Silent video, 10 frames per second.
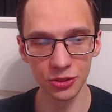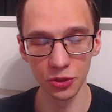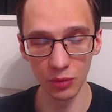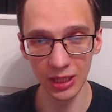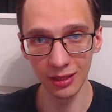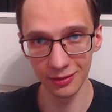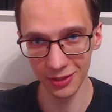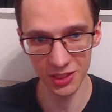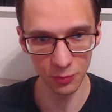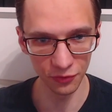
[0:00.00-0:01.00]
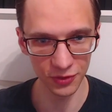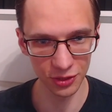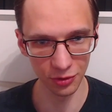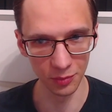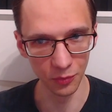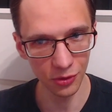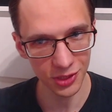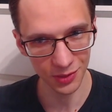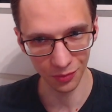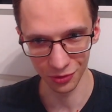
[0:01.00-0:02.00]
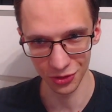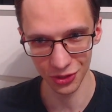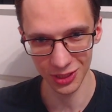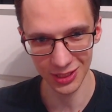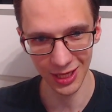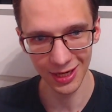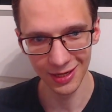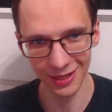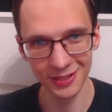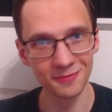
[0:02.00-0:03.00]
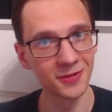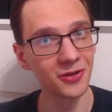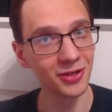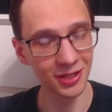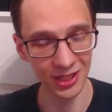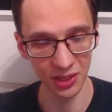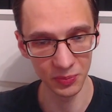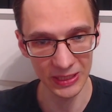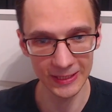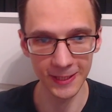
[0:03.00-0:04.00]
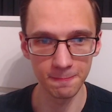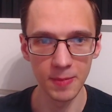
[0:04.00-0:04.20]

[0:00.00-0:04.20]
Well, this move is not impossible, it's just that it's very unappealing.